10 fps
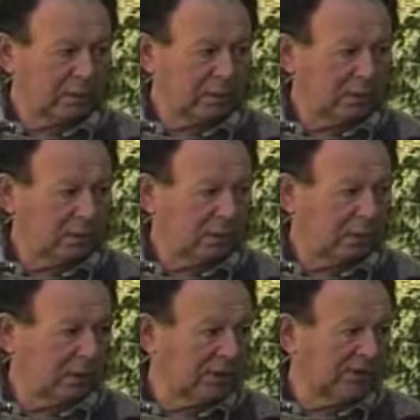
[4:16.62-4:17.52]

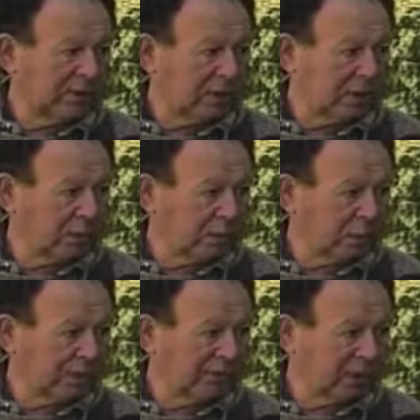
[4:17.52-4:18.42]
to face a
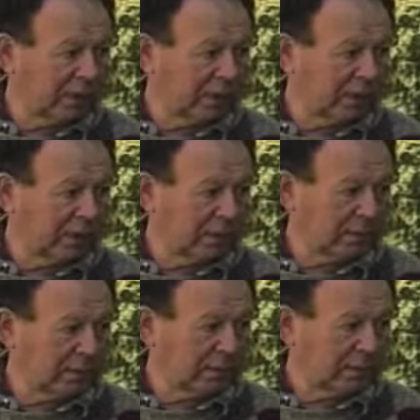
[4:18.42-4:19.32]
war of that kind.
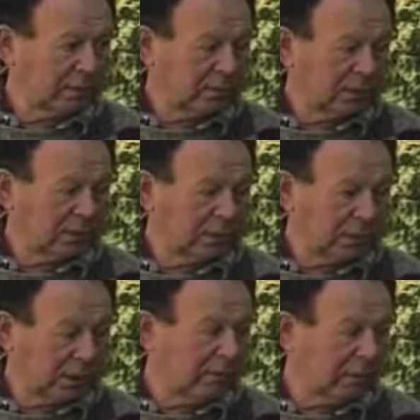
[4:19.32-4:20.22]

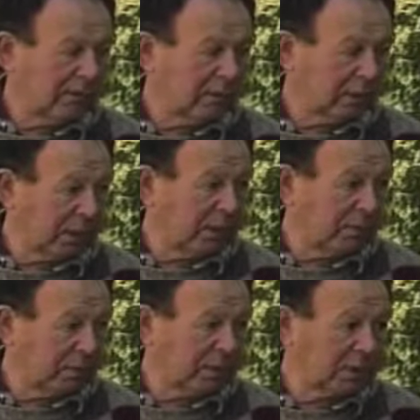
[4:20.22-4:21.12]
And I believe he made a
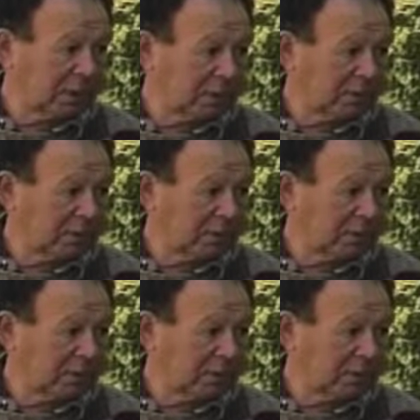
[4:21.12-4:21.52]
big mistake.